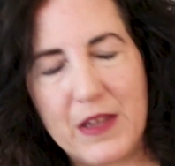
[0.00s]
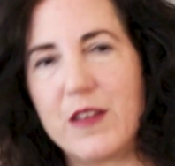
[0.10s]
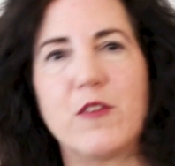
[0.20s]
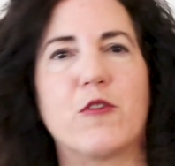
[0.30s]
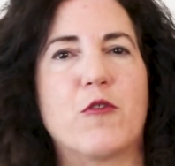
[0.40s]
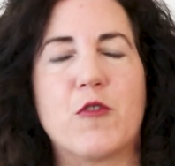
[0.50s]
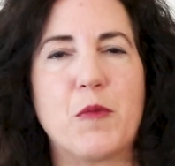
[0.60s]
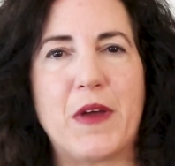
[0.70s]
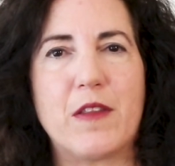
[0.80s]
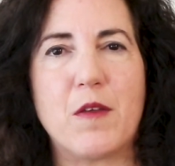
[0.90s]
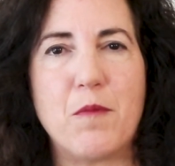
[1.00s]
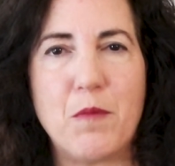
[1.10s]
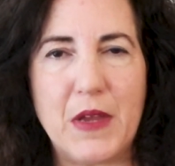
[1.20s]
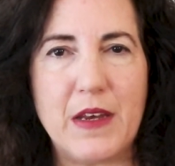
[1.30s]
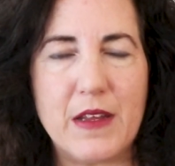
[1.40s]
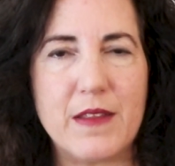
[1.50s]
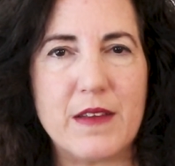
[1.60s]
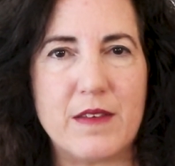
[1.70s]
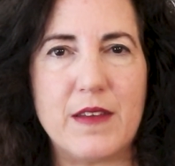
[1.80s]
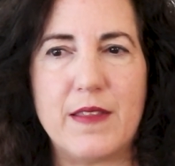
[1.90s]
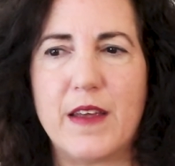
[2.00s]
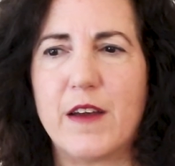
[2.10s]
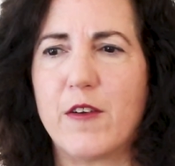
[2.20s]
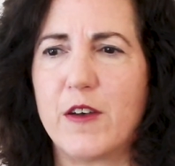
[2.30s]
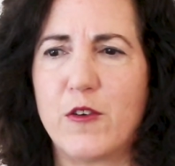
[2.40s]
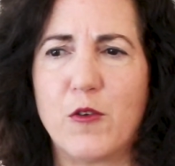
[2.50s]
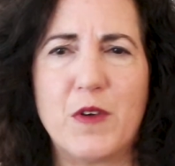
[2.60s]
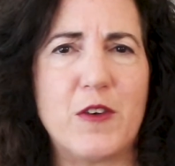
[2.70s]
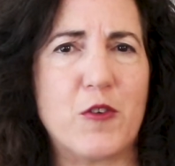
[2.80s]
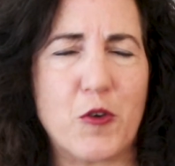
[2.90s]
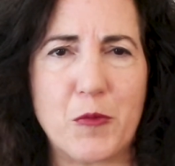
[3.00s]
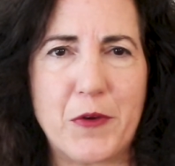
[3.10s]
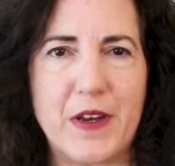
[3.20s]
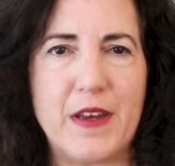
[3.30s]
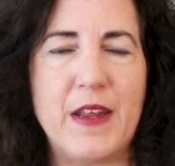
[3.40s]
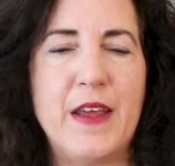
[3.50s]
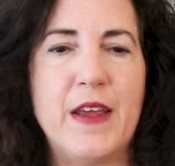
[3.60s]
concerned about the meaning that's in there and don't interpret it.